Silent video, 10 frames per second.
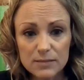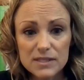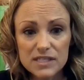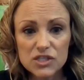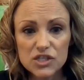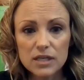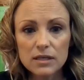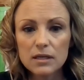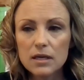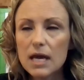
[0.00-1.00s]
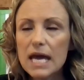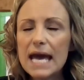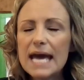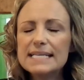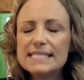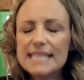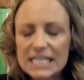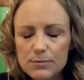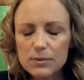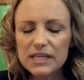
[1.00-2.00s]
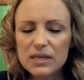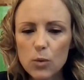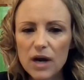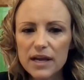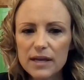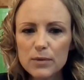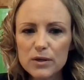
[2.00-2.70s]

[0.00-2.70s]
musician and desperately wanted